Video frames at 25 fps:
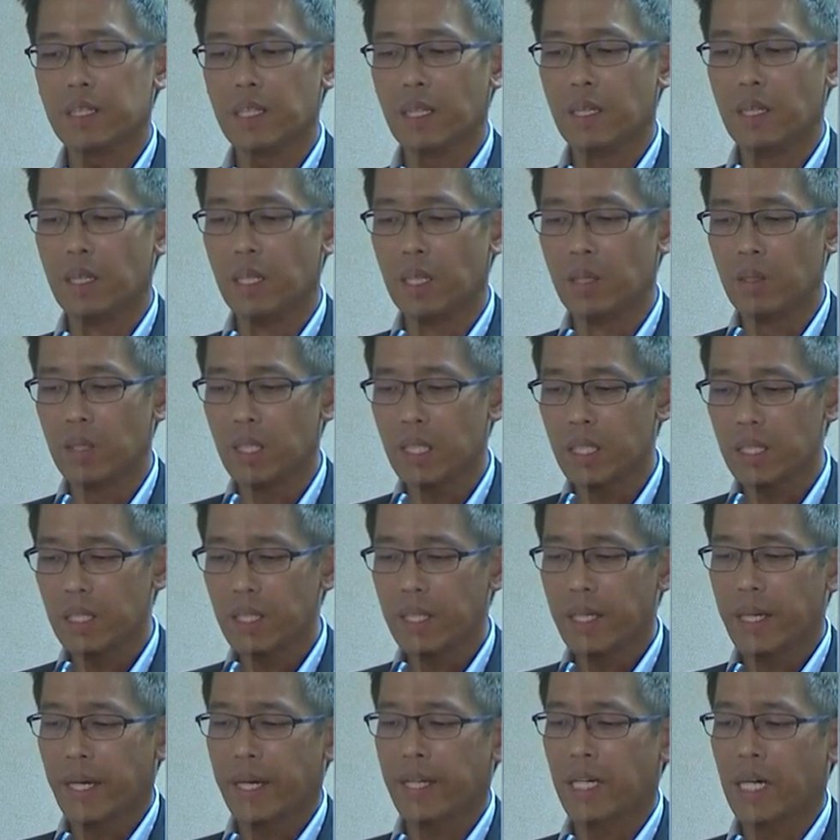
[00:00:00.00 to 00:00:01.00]
the lower
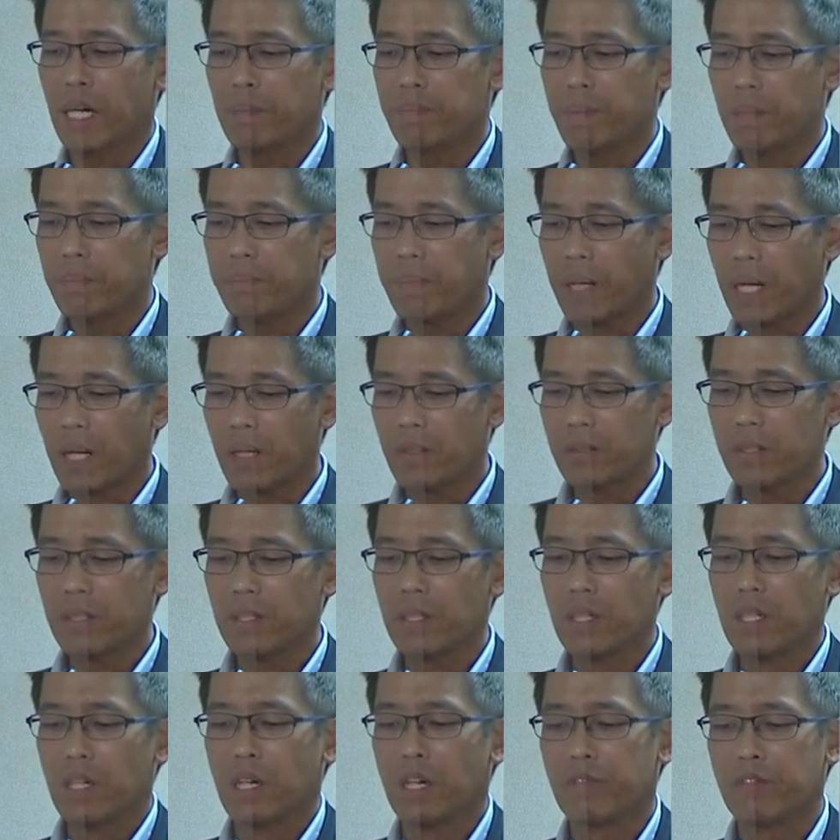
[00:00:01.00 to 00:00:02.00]
and upper
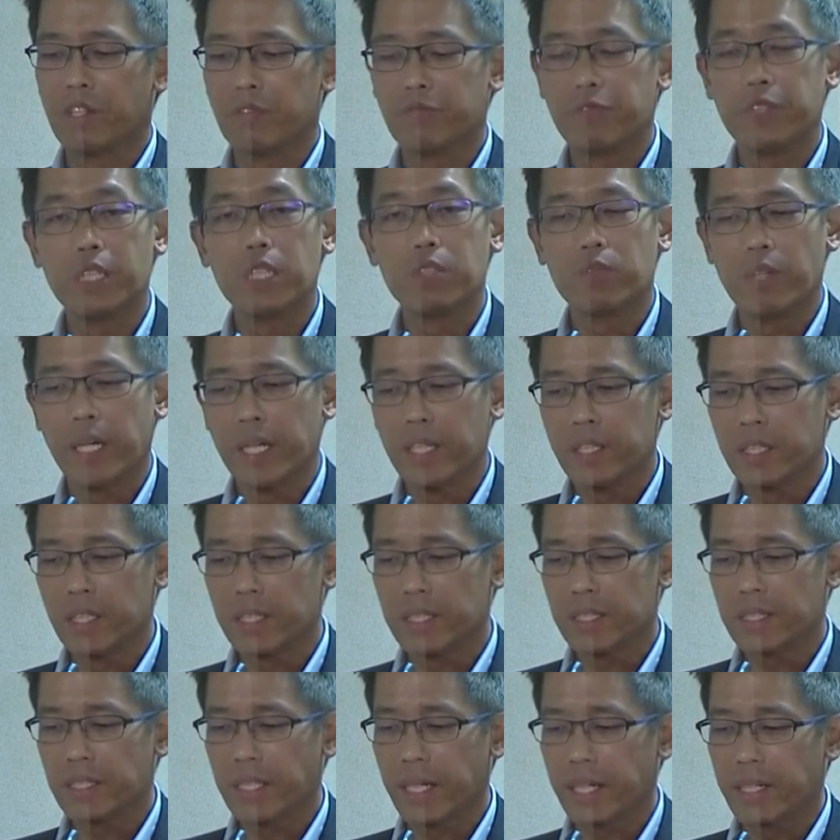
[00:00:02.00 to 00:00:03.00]
bound of the fee range
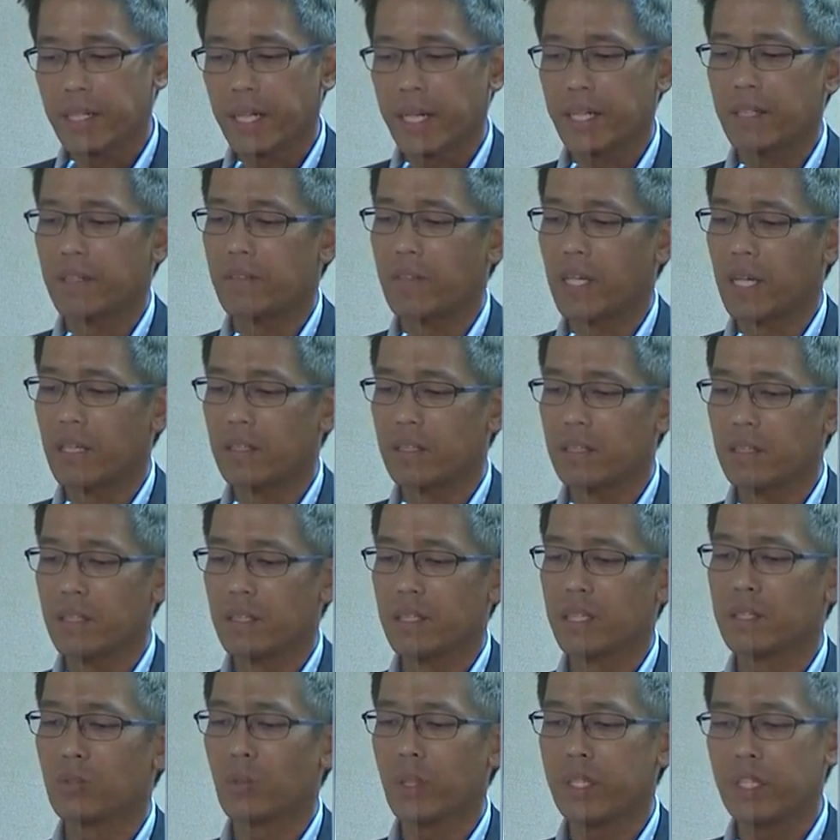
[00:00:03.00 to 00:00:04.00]
is set at around
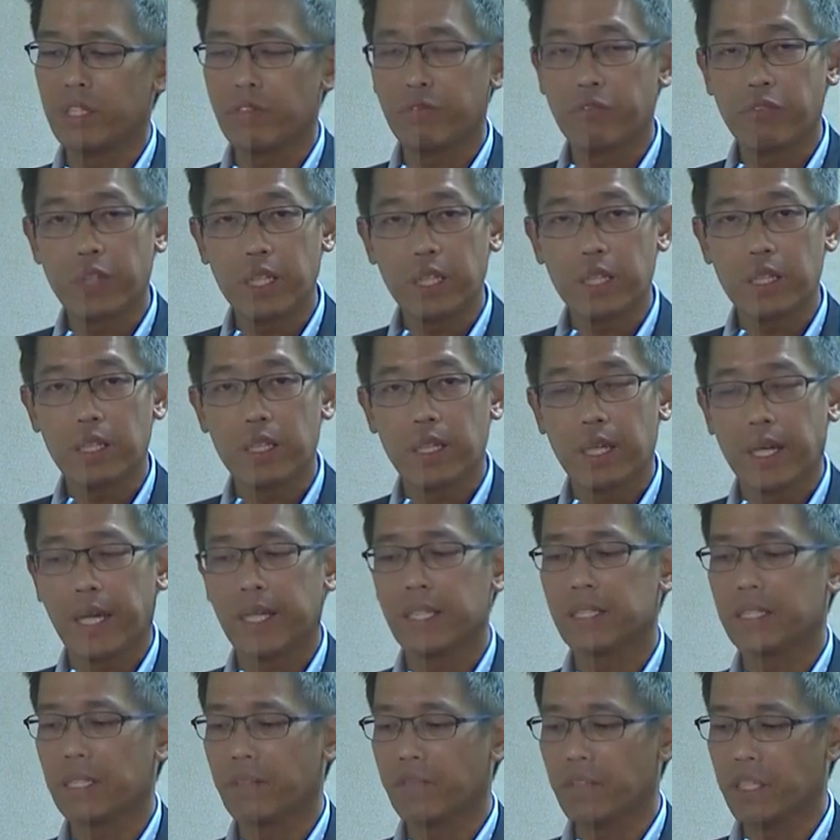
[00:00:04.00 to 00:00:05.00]
the 25th
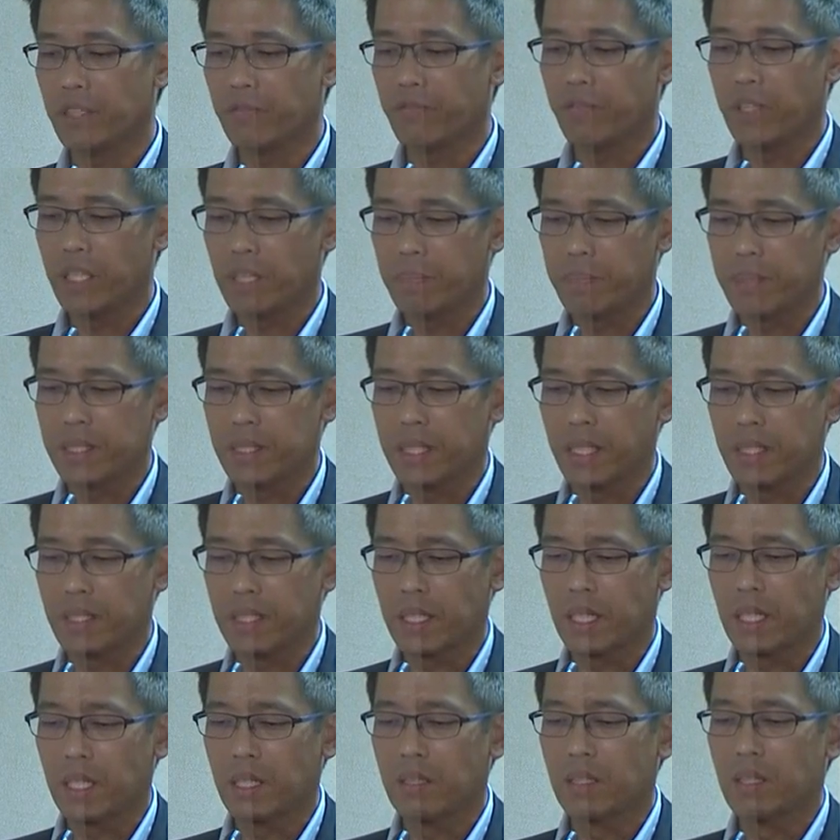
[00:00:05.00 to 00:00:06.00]
and 75th
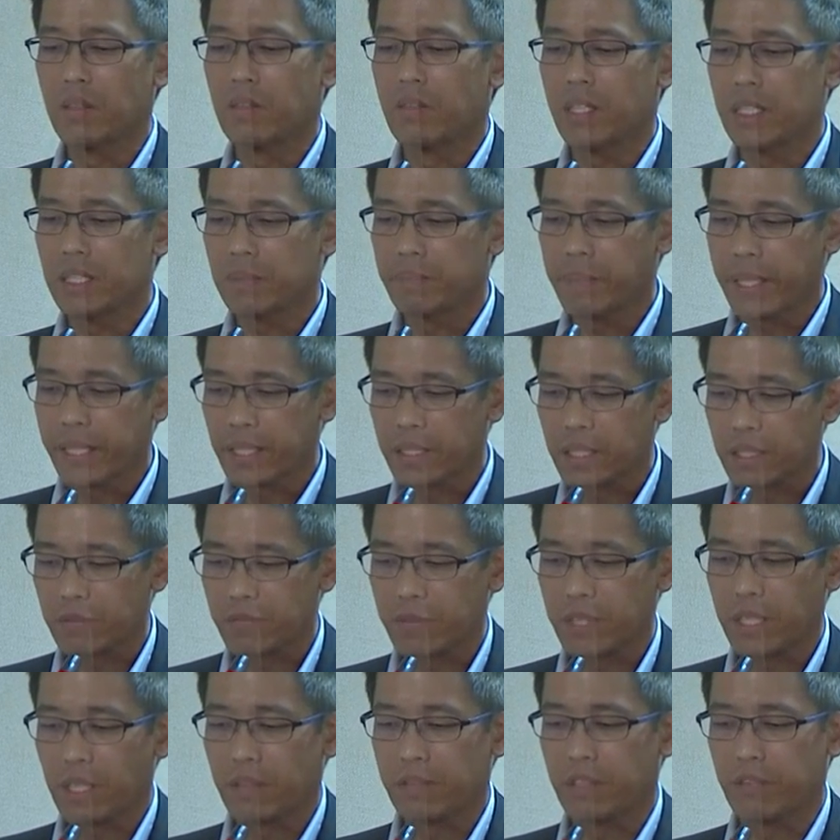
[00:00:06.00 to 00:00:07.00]
percentile,
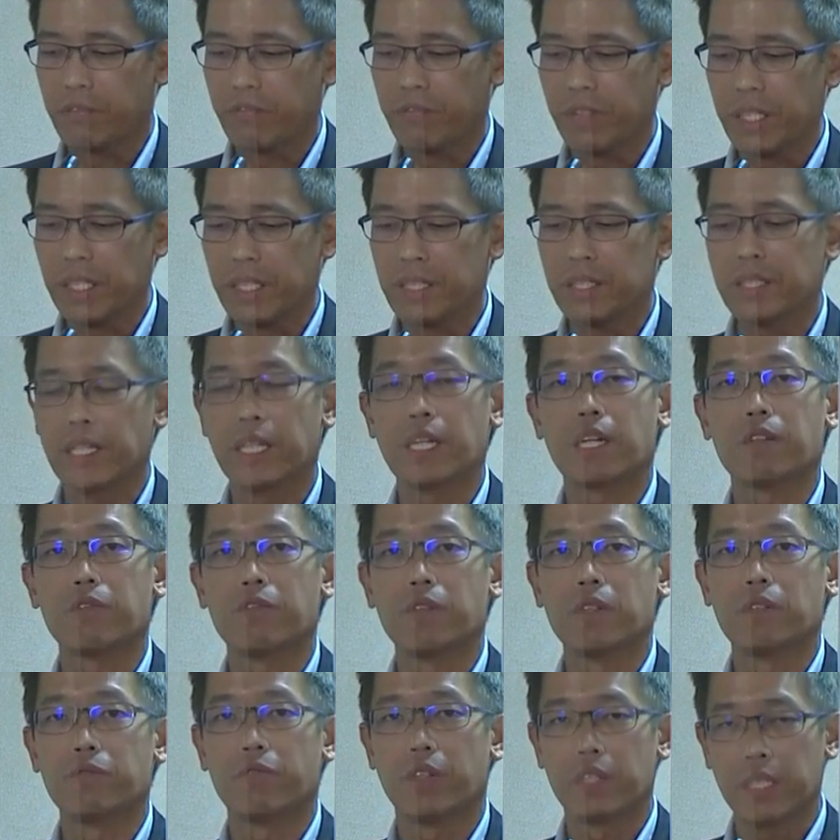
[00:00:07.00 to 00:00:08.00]
respectively, of the fees that are
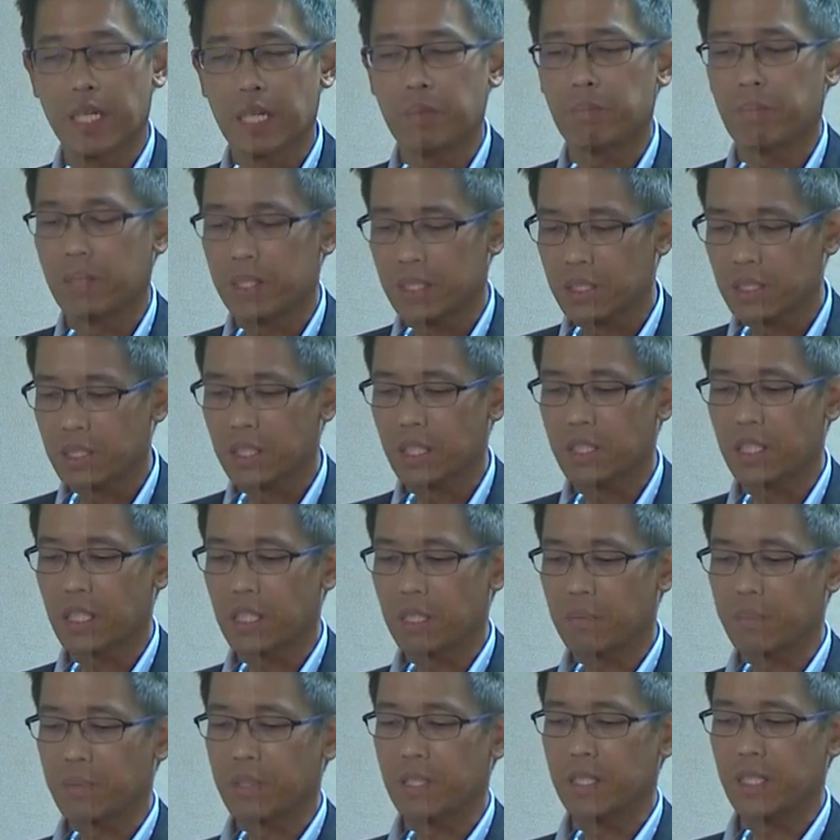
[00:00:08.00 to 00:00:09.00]
for that
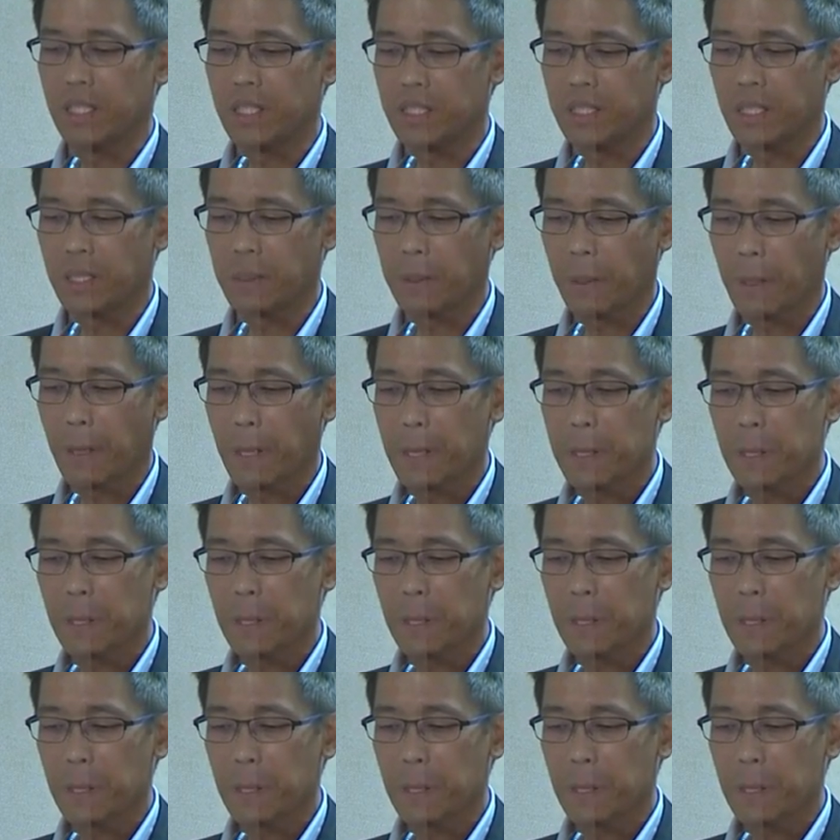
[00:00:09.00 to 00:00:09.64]
surgical procedure.